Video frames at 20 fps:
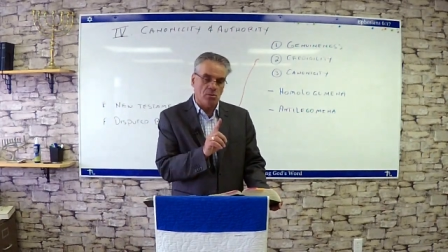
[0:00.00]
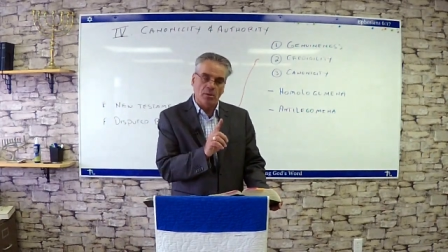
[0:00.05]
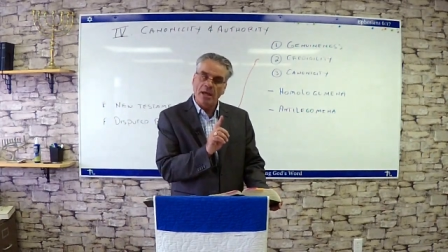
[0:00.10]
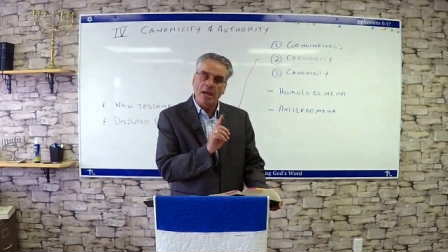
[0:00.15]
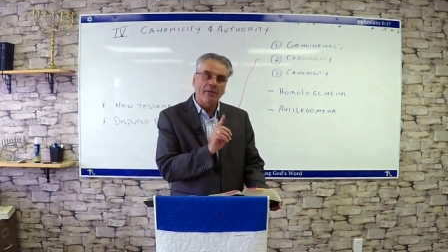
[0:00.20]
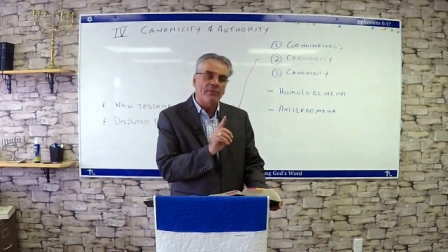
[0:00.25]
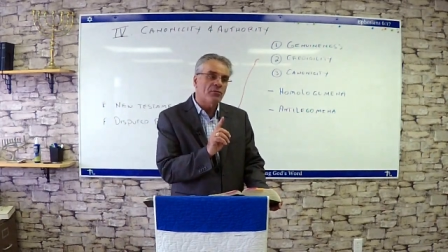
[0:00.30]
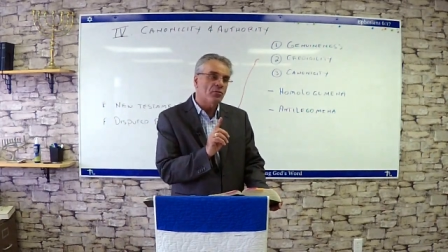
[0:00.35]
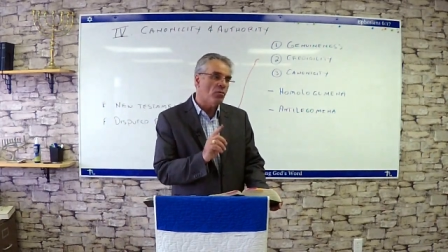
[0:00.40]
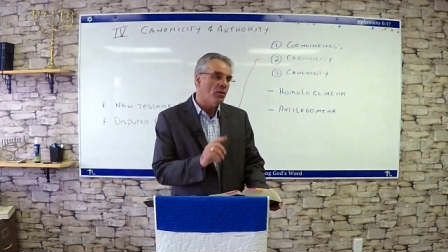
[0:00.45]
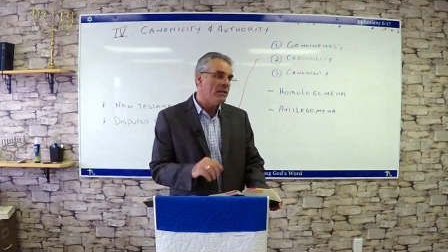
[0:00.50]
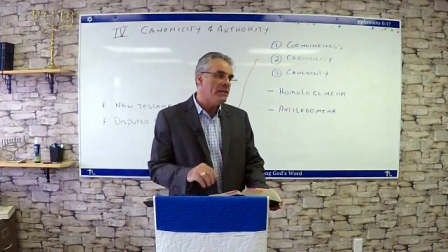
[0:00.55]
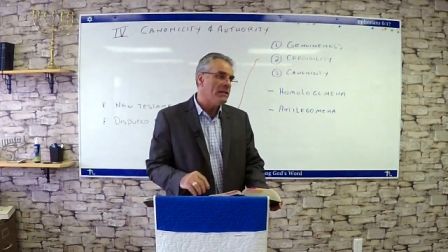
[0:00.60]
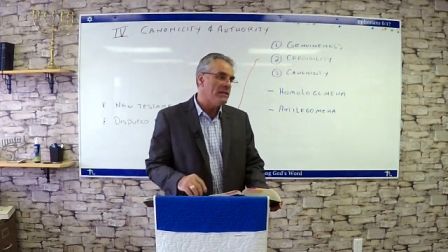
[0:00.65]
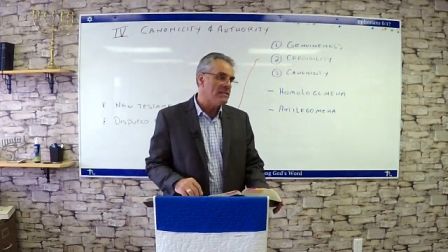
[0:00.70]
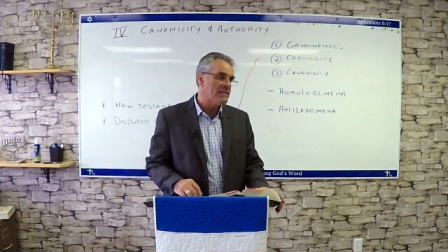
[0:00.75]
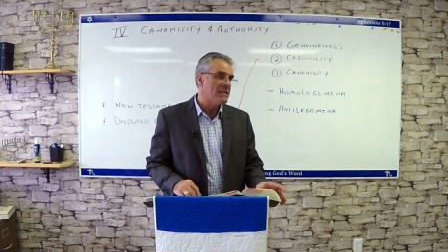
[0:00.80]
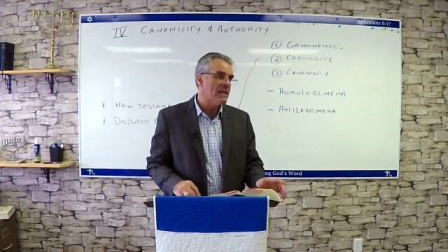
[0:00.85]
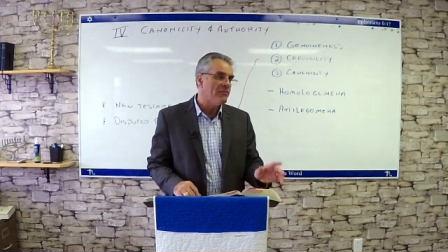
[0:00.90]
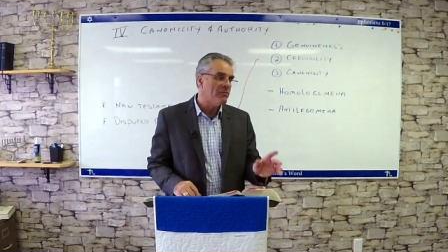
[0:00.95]
We have
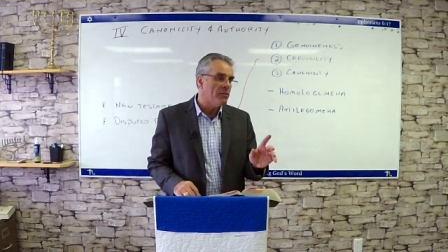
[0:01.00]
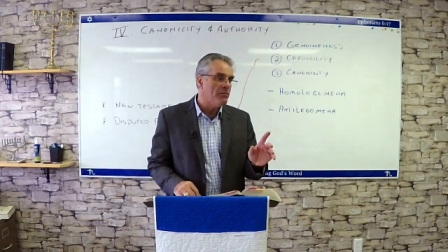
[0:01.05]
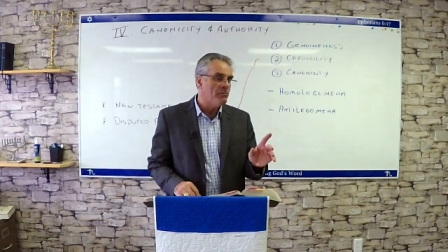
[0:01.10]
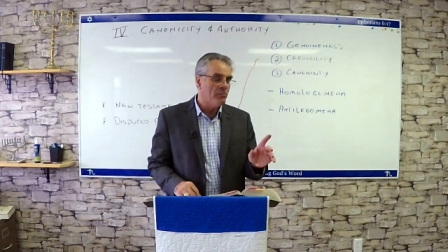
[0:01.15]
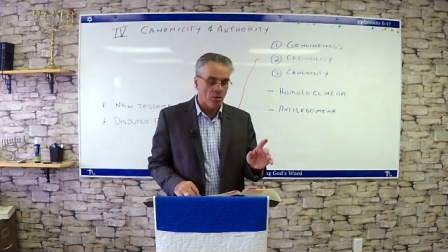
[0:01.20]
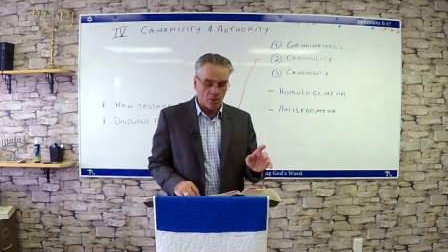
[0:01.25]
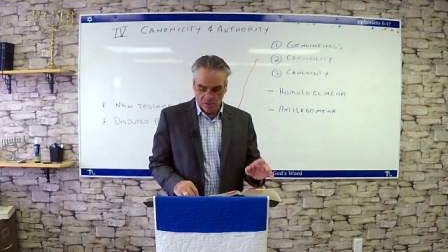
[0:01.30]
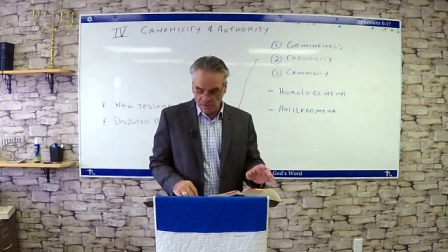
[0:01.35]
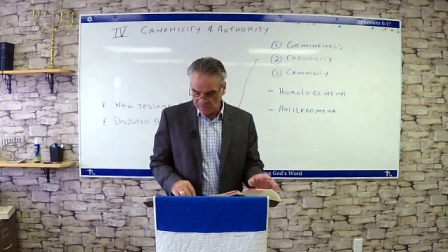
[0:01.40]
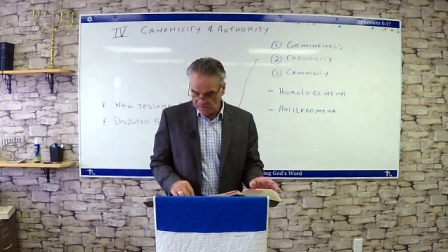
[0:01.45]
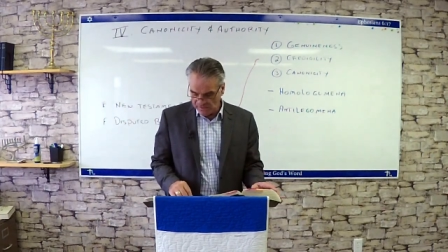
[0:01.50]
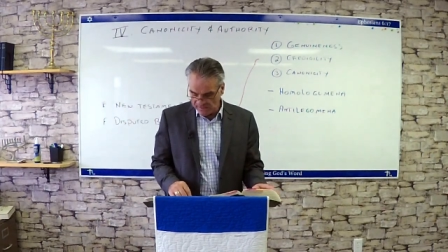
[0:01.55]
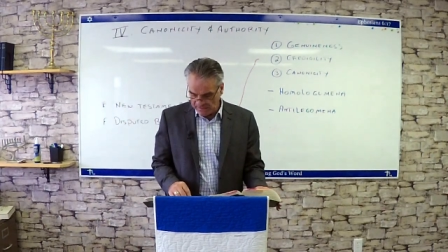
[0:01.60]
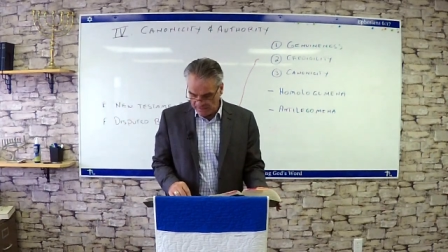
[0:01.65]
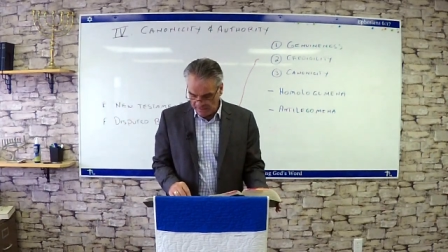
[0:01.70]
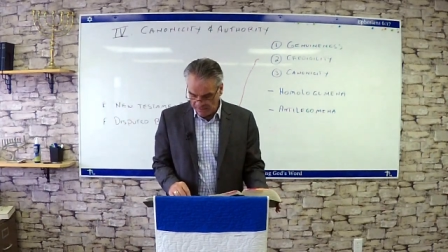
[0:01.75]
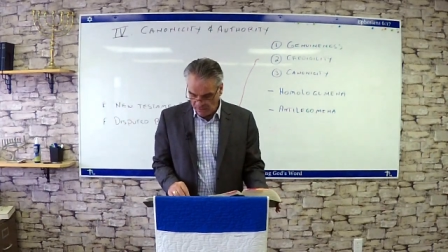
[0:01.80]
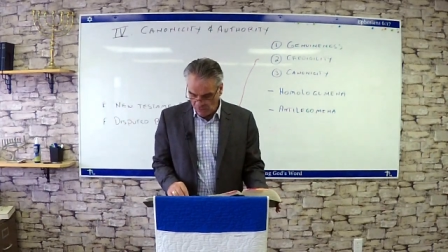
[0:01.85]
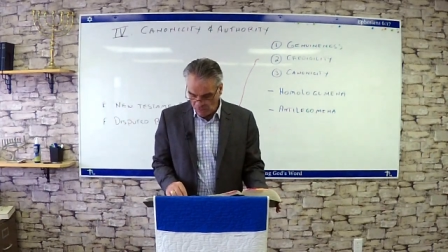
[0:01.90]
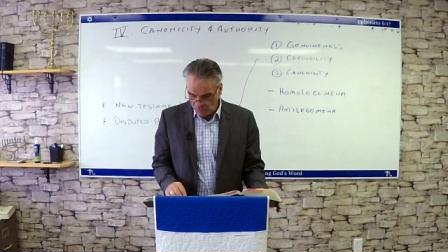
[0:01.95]
27 books
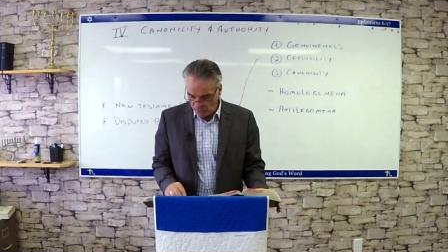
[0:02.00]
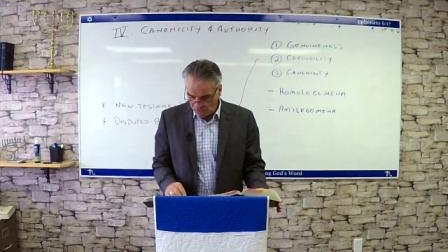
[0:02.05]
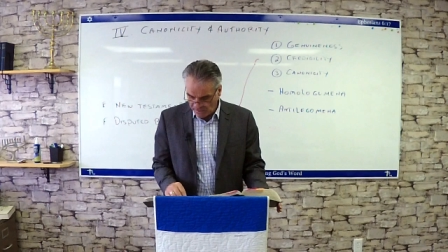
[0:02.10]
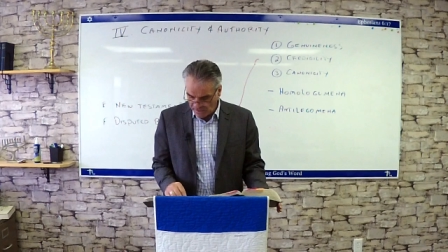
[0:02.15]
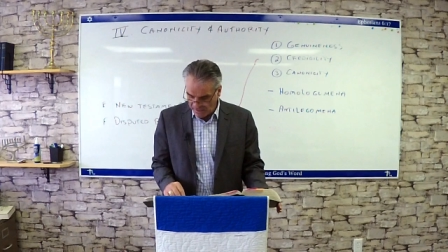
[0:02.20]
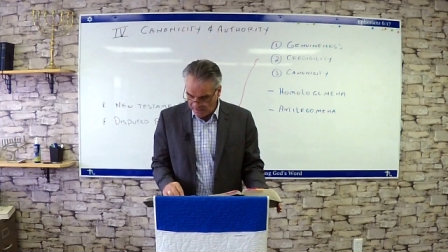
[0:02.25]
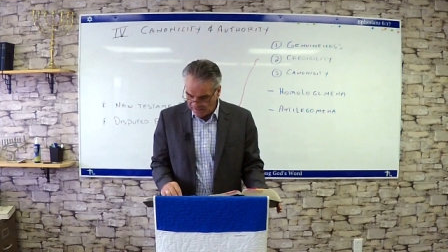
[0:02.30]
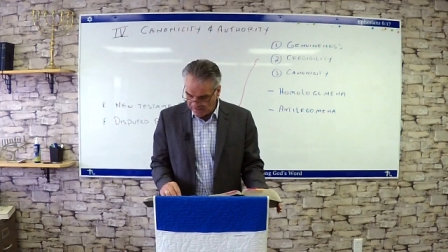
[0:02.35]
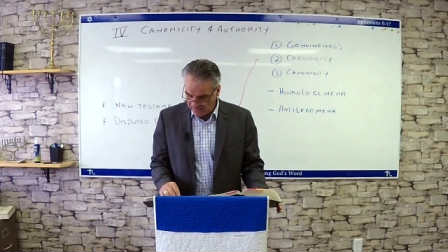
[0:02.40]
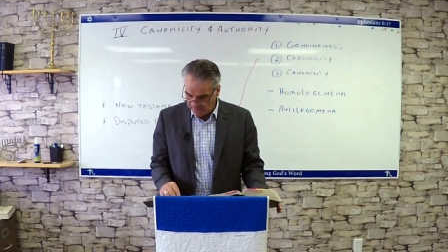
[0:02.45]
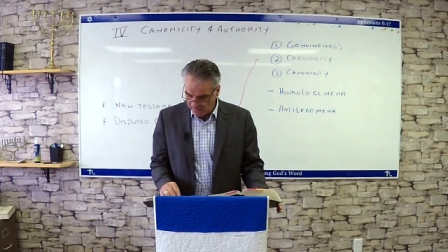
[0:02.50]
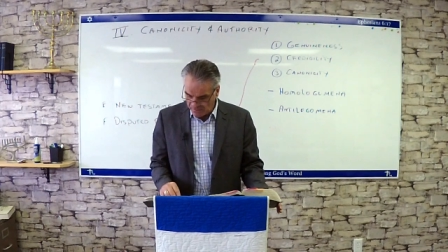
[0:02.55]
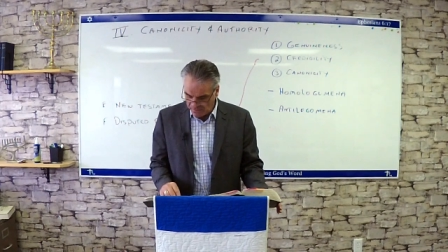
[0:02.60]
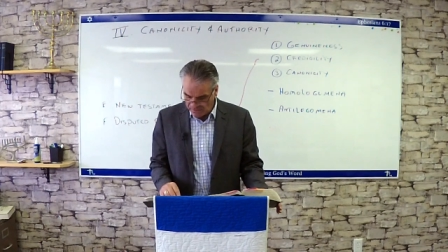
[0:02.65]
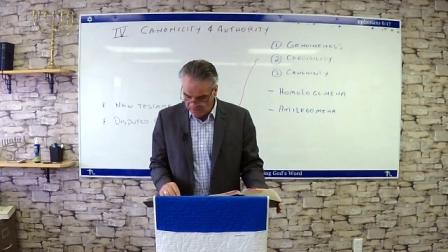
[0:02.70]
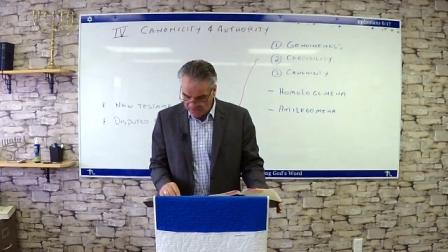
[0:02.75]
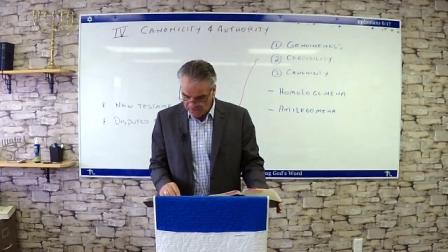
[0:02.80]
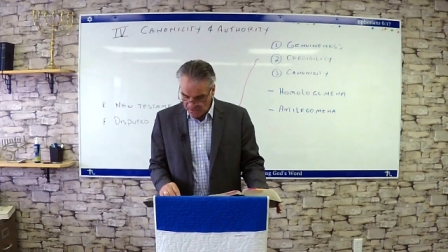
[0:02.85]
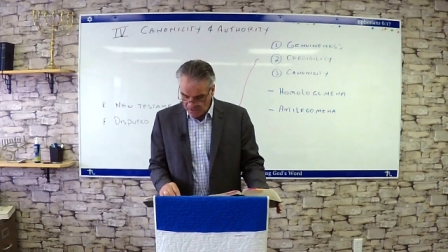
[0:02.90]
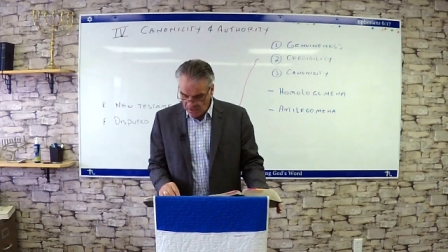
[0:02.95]
in the New
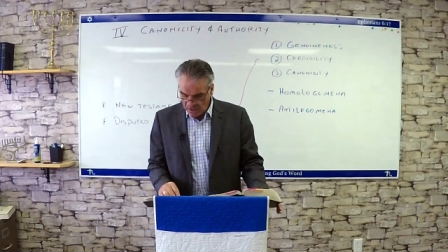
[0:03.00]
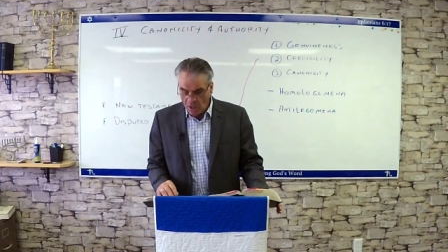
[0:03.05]
Testaments